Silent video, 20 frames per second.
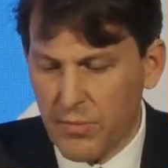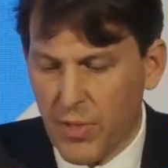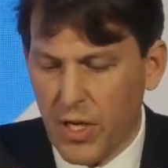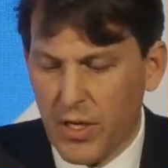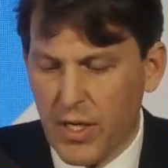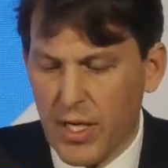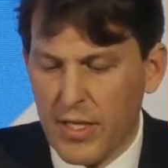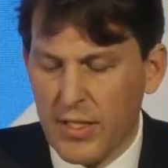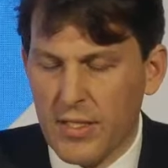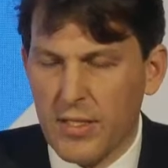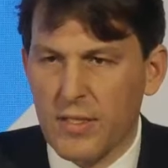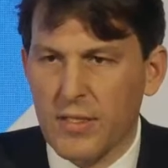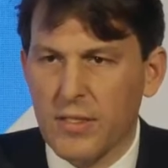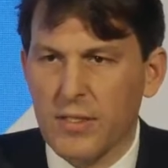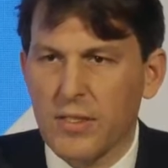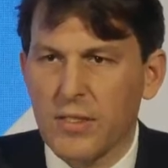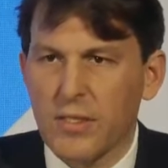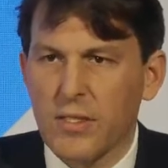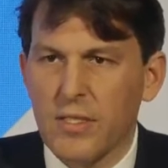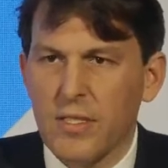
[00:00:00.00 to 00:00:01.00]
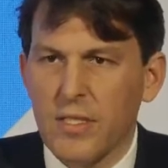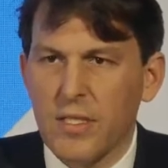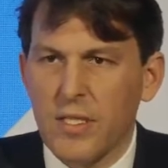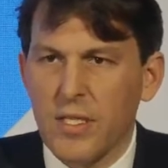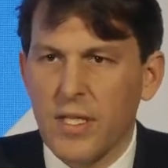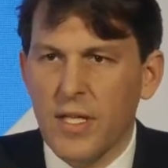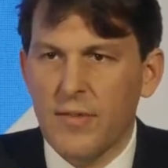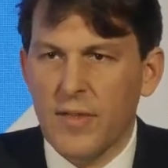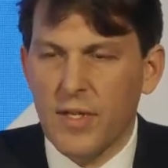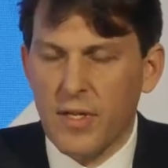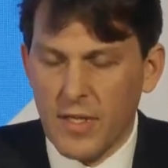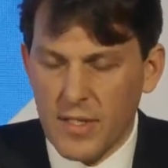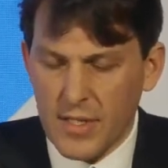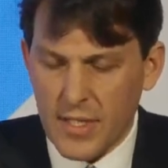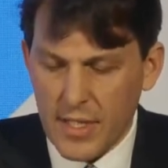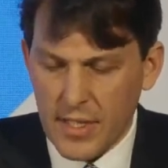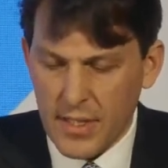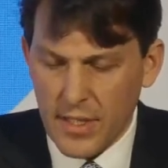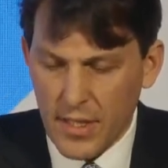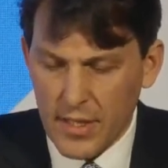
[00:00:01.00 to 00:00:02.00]
markets in the
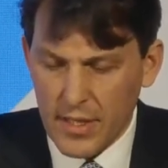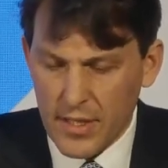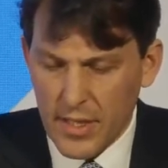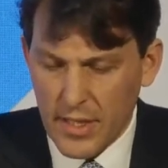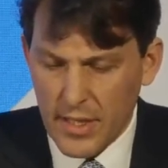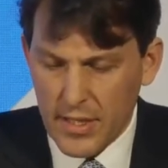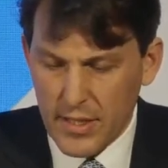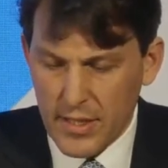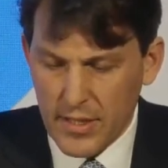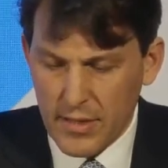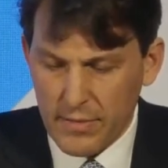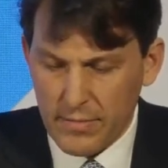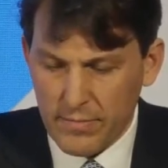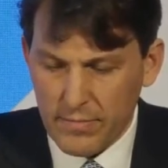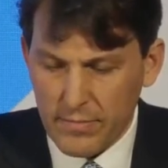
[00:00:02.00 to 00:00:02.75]
1990s.